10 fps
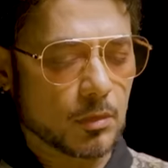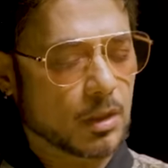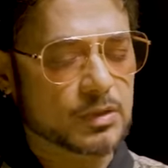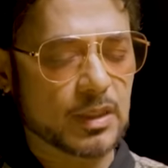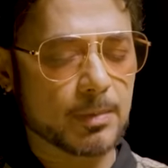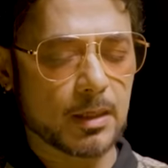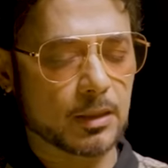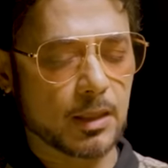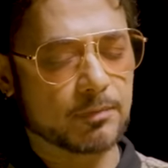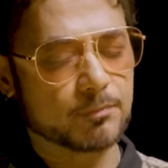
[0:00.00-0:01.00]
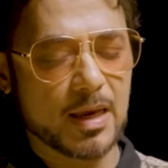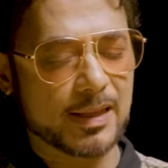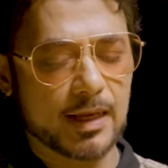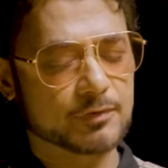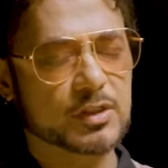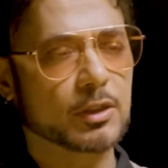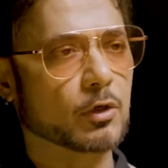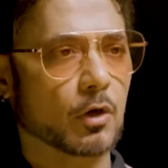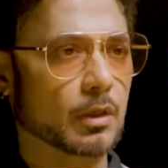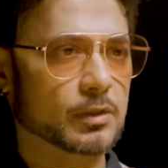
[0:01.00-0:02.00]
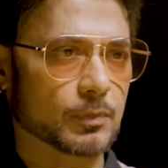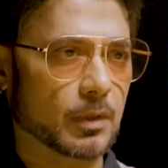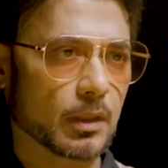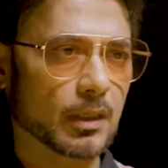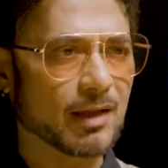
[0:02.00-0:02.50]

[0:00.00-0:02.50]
No, it's a good thing. And I've seen it all as well.